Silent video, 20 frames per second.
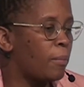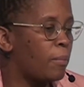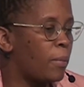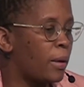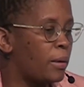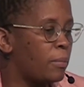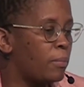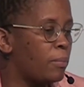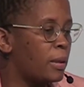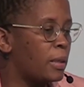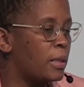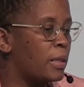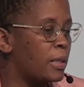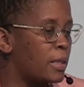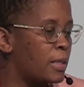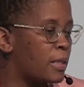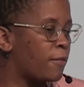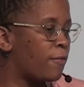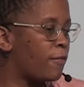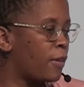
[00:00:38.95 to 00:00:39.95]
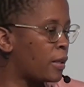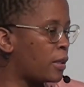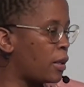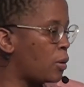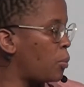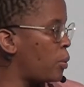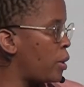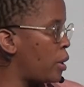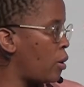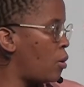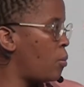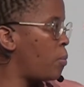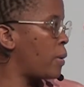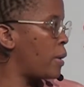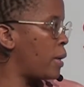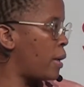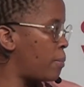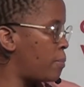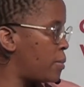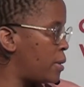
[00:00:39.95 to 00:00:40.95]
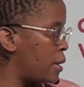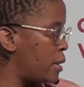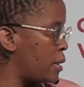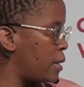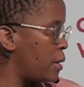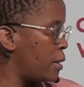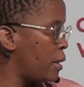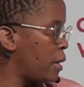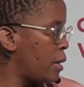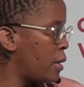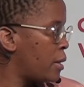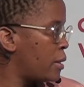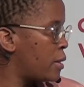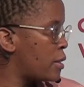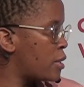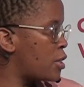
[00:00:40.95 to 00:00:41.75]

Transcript: amendment is the fact that we opened up the, the